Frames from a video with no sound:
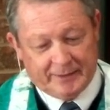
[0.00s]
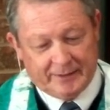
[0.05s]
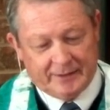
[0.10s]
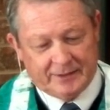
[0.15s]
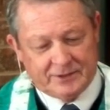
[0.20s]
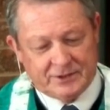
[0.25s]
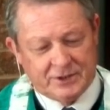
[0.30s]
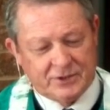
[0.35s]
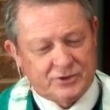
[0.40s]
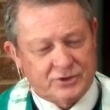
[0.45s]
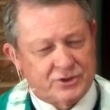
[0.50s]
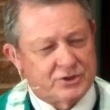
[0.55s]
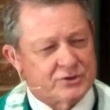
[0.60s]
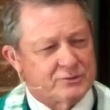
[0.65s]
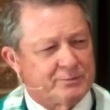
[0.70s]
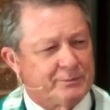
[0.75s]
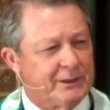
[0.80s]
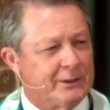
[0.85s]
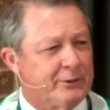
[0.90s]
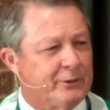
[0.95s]
That Jesus
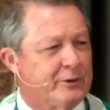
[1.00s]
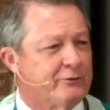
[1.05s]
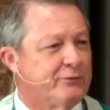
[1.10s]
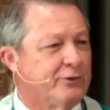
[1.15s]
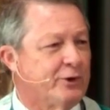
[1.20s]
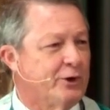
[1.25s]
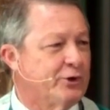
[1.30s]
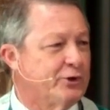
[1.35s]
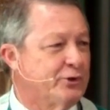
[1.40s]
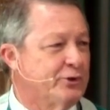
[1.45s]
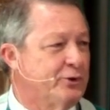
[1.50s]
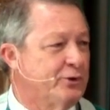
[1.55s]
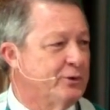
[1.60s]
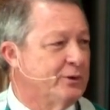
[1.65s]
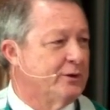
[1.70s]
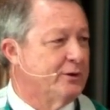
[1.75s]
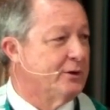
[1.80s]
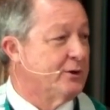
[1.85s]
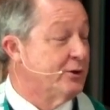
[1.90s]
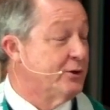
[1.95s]
is merely referring to
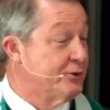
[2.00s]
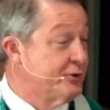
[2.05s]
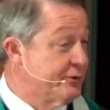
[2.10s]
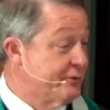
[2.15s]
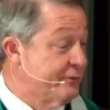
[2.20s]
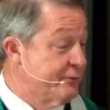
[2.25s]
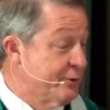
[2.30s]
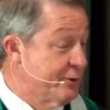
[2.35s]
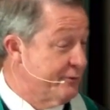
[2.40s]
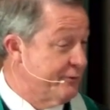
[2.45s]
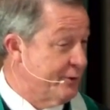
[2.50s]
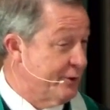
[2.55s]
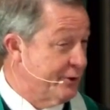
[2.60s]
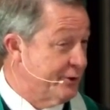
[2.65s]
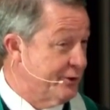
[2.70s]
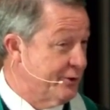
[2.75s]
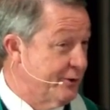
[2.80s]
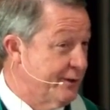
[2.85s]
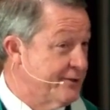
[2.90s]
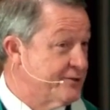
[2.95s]
her